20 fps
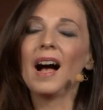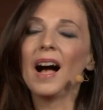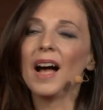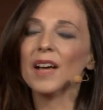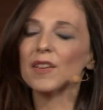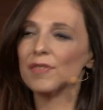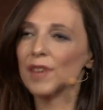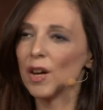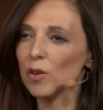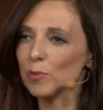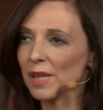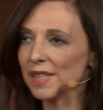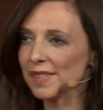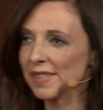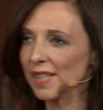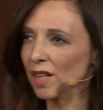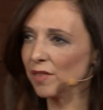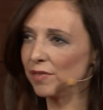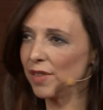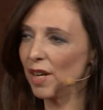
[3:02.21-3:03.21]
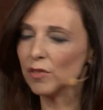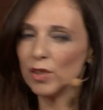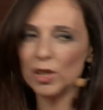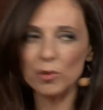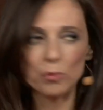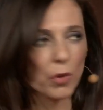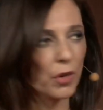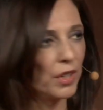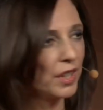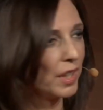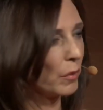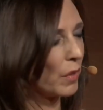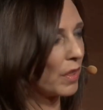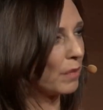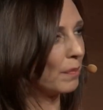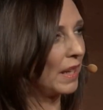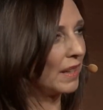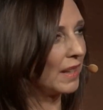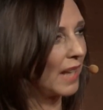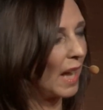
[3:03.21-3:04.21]
I found myself every morning
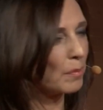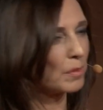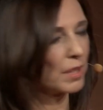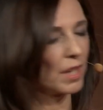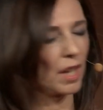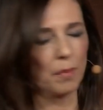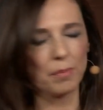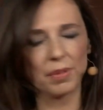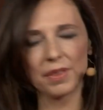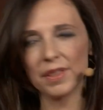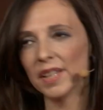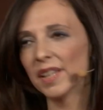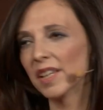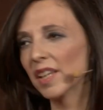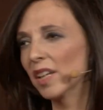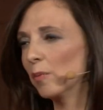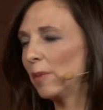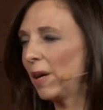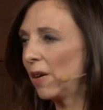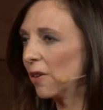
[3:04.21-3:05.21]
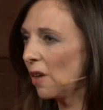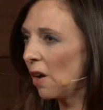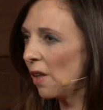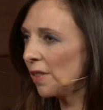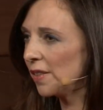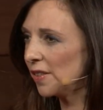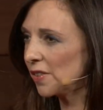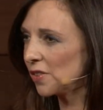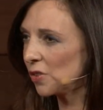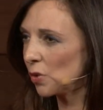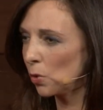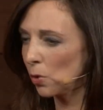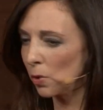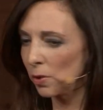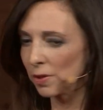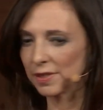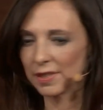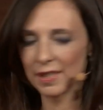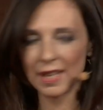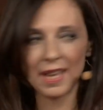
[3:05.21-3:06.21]
with my laptop thinking about all these
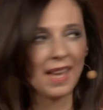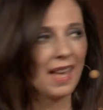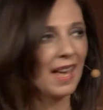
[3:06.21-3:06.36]
souls